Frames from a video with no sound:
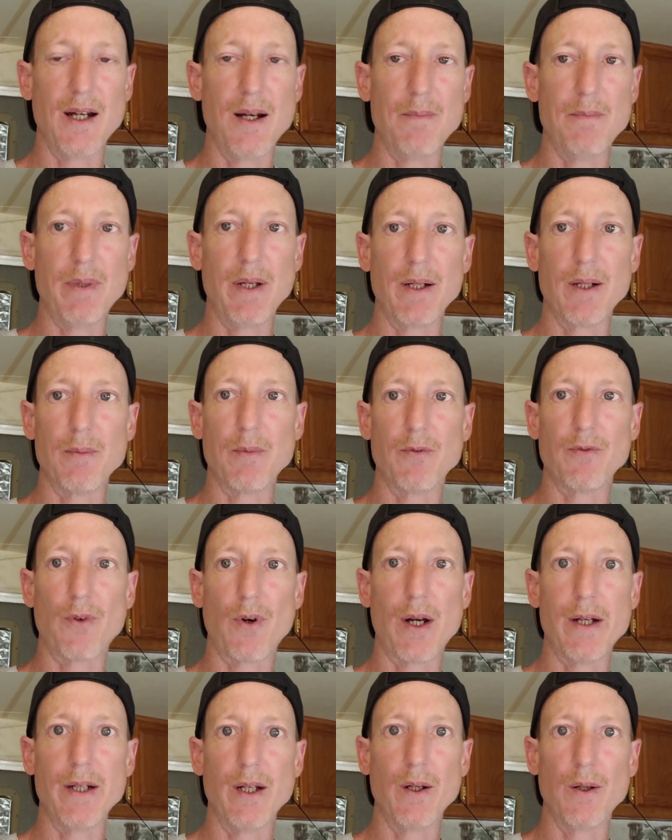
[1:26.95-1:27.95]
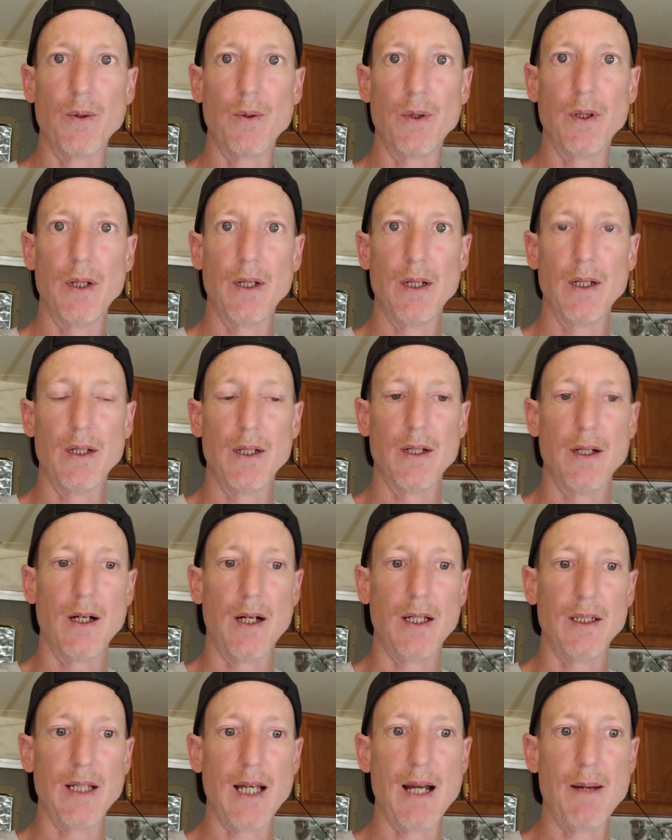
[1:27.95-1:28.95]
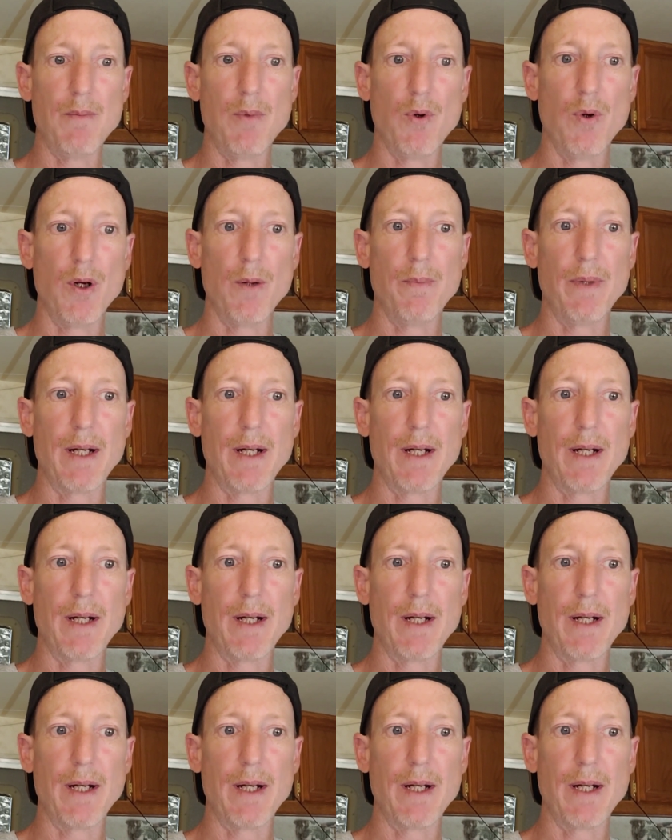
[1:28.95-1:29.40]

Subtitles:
up better before I know a lot more.